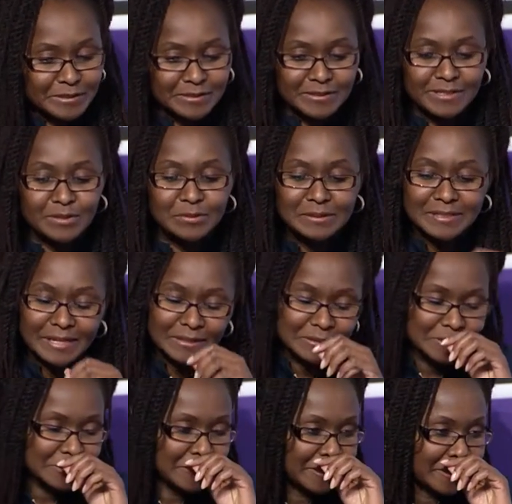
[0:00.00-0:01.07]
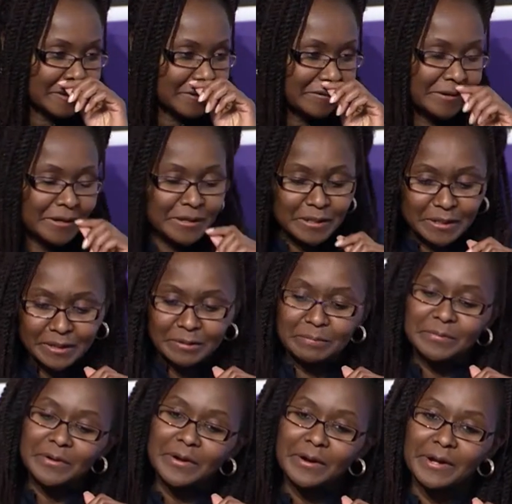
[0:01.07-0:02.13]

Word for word: still tied to the curriculum,